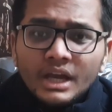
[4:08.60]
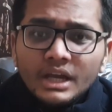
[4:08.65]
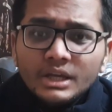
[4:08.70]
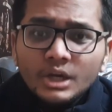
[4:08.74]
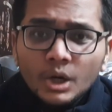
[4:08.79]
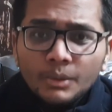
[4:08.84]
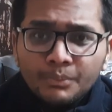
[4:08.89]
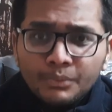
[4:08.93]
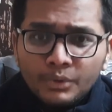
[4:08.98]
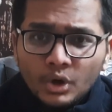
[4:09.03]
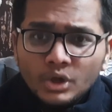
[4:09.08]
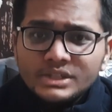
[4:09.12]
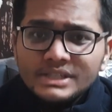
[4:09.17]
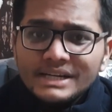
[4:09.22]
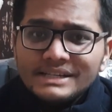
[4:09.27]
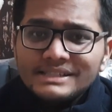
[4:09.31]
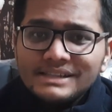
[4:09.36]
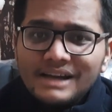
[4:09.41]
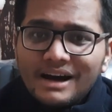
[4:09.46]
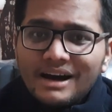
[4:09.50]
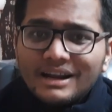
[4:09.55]
Your
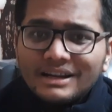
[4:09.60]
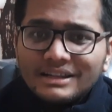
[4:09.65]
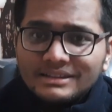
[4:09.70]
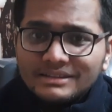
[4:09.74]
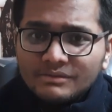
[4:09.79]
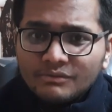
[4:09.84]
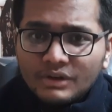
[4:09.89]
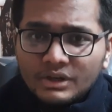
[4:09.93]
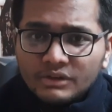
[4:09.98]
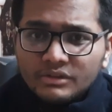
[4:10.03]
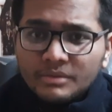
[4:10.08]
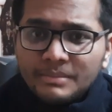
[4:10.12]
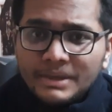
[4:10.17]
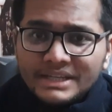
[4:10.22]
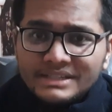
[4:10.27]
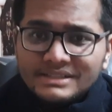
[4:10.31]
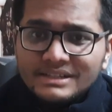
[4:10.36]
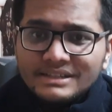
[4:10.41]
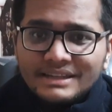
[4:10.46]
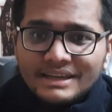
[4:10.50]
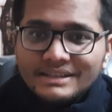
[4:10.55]
projects are one of the
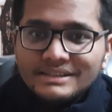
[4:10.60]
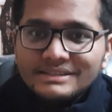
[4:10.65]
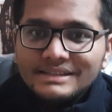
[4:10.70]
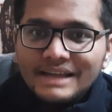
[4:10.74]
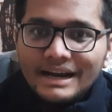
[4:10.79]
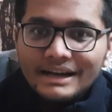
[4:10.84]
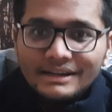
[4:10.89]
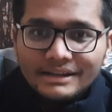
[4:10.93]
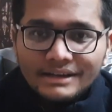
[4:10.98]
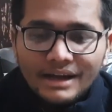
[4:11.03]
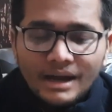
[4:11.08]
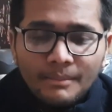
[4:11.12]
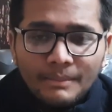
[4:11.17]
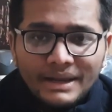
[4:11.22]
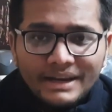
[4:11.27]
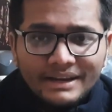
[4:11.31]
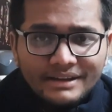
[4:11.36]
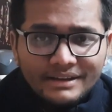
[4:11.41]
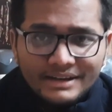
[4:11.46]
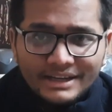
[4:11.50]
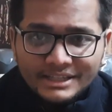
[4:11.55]
major things that
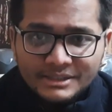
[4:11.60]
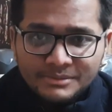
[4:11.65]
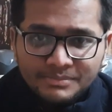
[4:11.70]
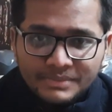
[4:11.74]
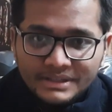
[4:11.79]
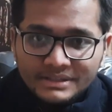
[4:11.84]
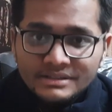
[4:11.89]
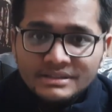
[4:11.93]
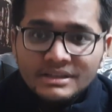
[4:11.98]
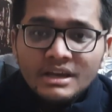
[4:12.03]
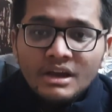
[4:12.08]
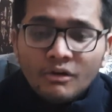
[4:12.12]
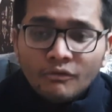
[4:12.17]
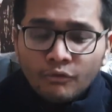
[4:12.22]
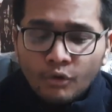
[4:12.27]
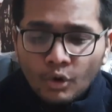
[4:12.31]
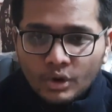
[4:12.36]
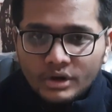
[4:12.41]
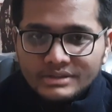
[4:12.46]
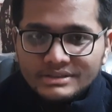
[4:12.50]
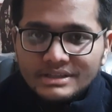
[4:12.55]
American Express
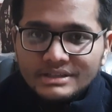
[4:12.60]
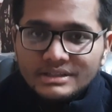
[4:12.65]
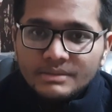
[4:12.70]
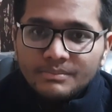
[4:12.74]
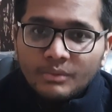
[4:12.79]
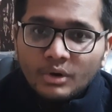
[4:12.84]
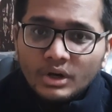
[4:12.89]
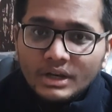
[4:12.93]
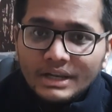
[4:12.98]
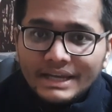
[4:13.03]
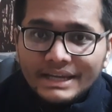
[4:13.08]
focuses upon.